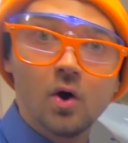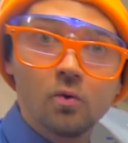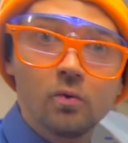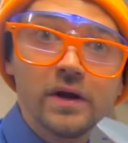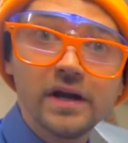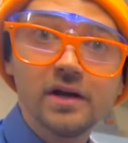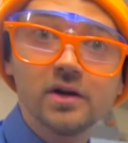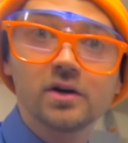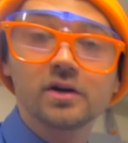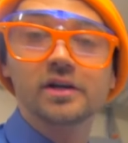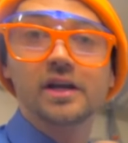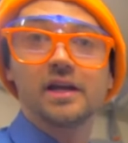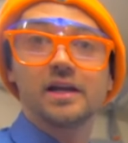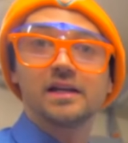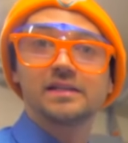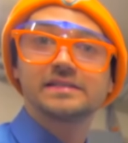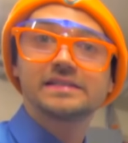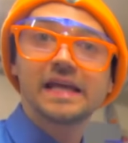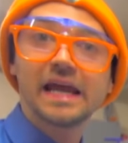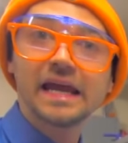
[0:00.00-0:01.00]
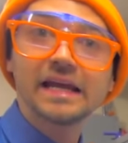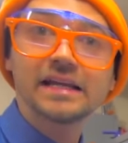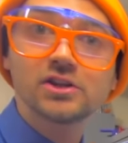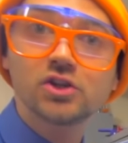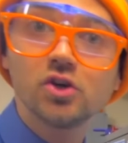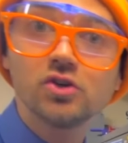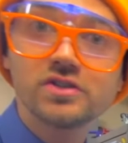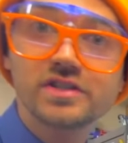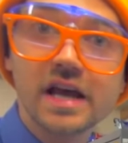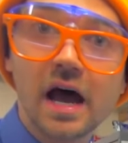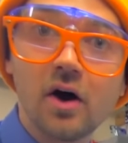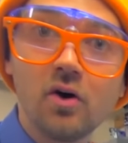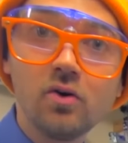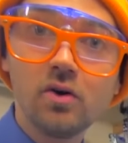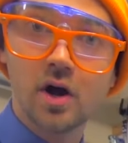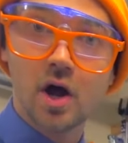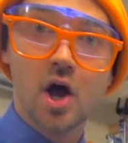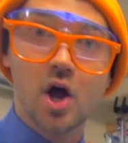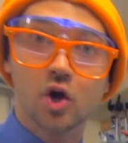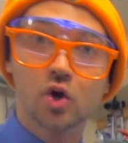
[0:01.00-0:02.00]
We are gonna take those out,
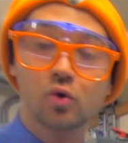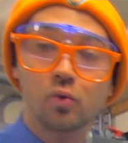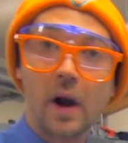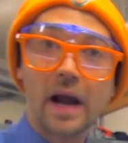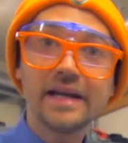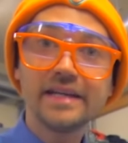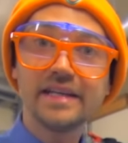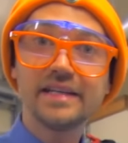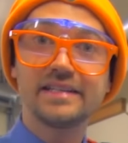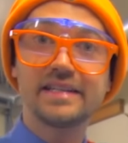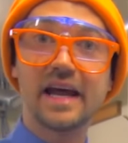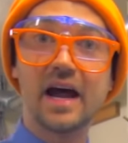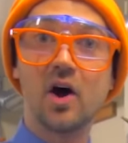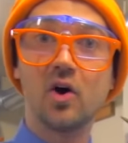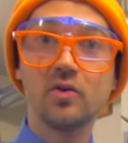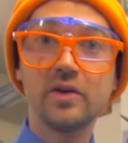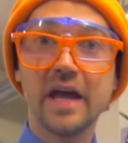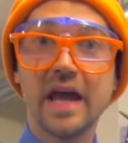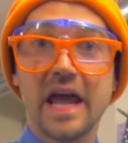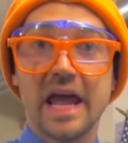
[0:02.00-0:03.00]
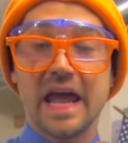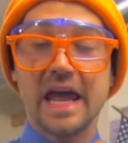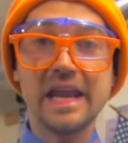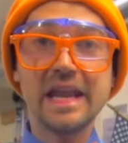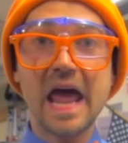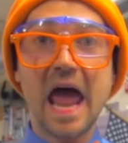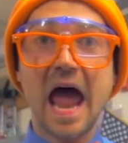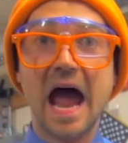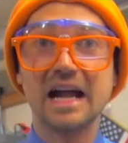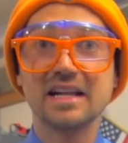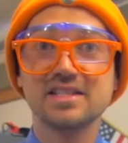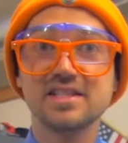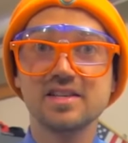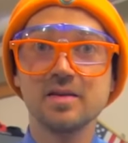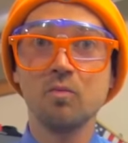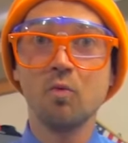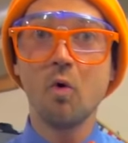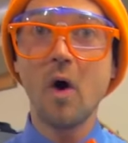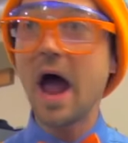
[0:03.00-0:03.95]
grind it down, and add some